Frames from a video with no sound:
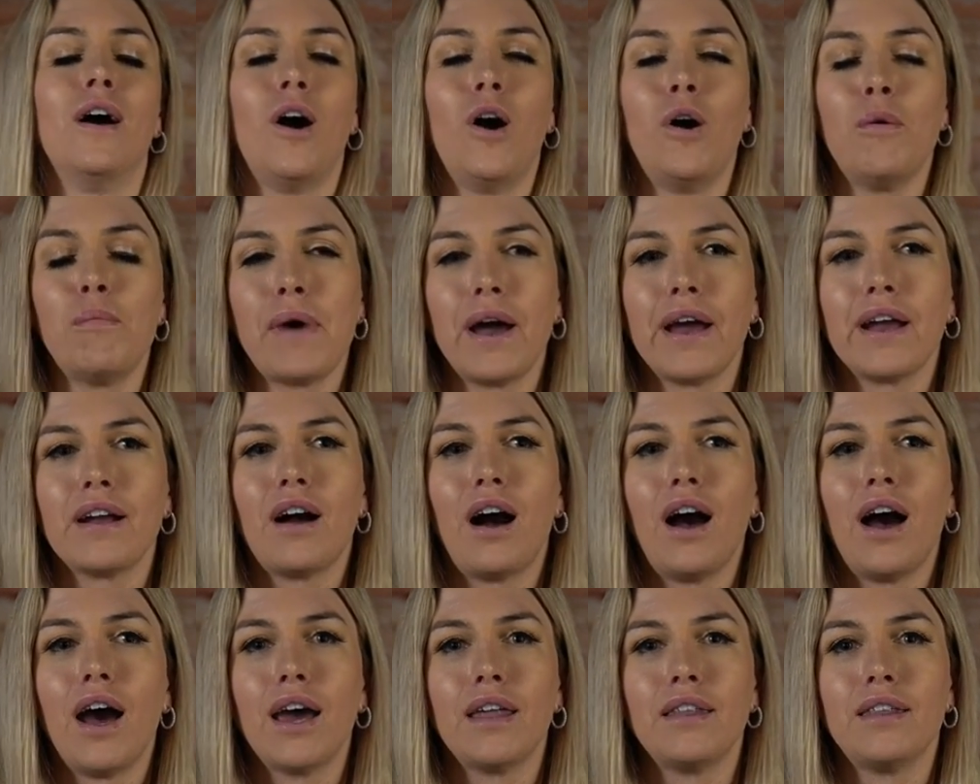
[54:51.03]
oh my
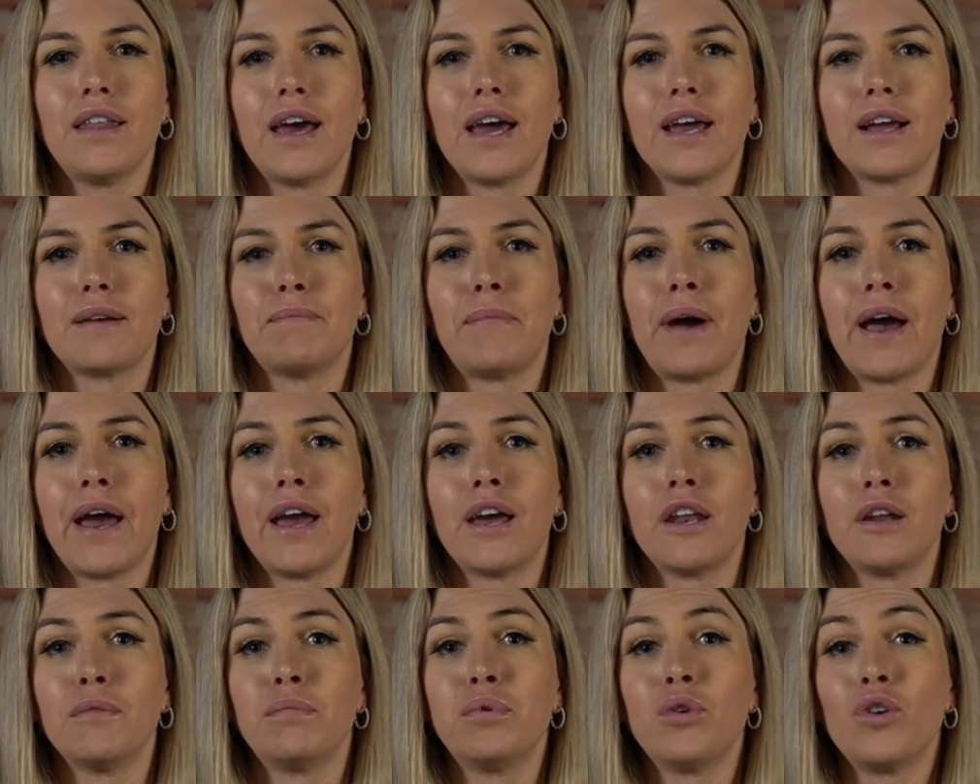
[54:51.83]
God, like
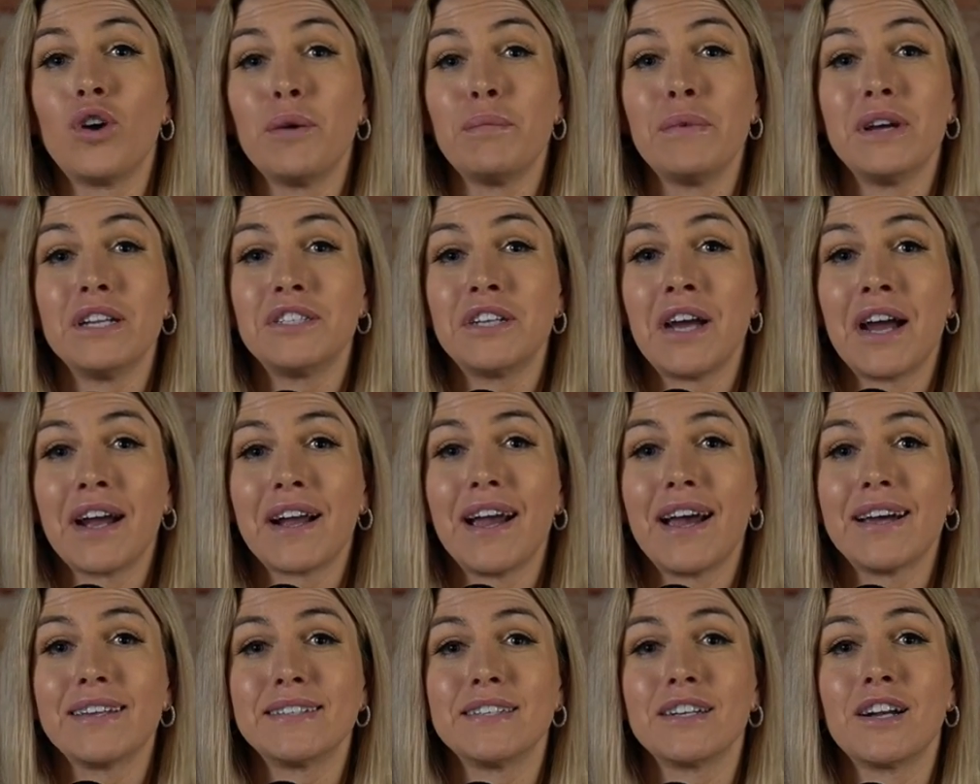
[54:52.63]
my unemployment
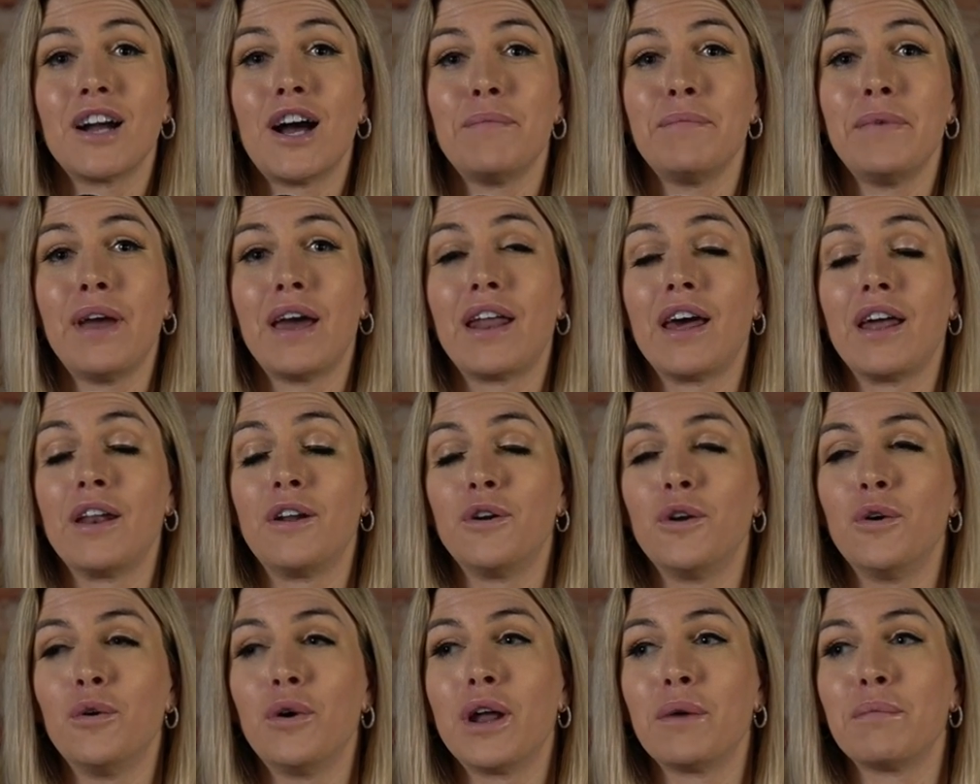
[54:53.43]
check hasn't come yet. I
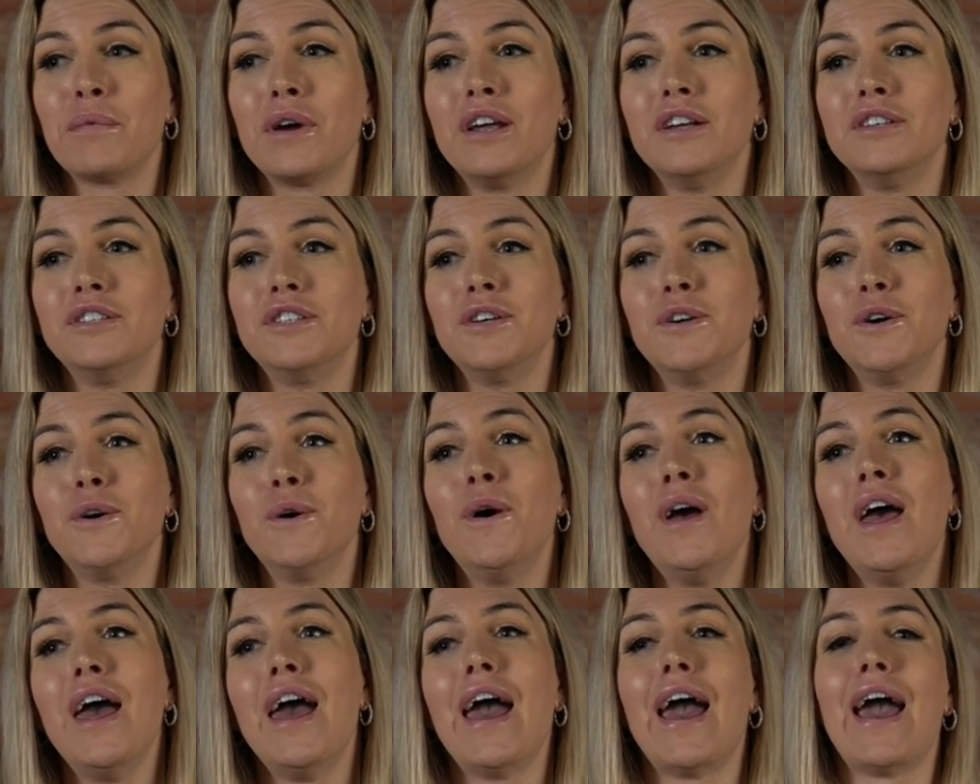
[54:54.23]
don't know what I'm going to
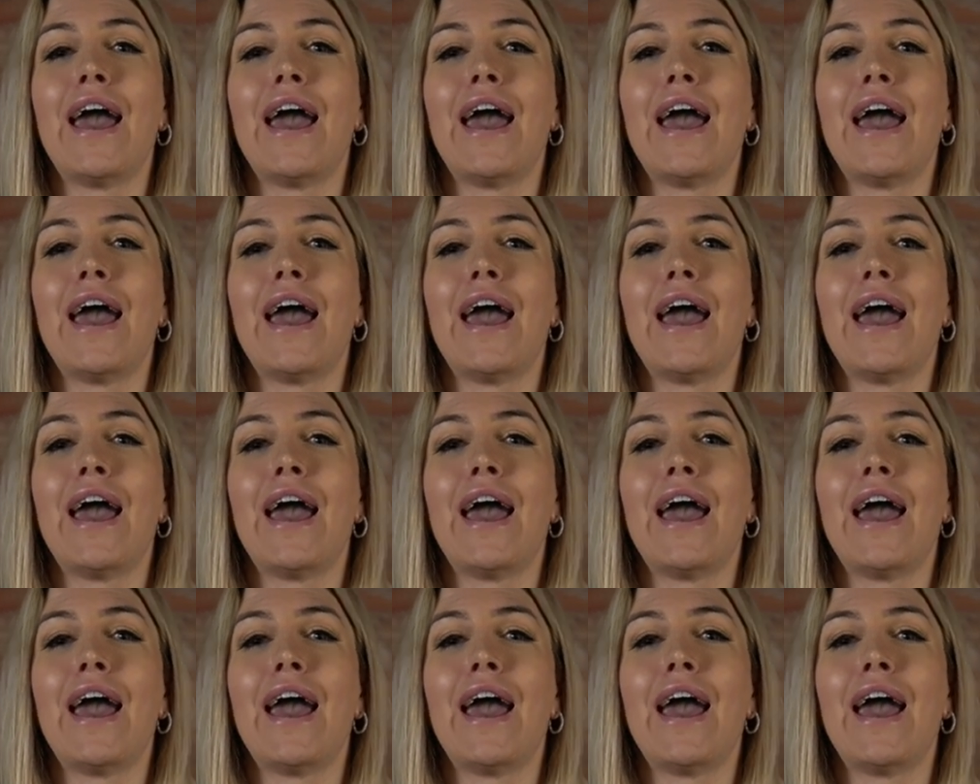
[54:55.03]
do.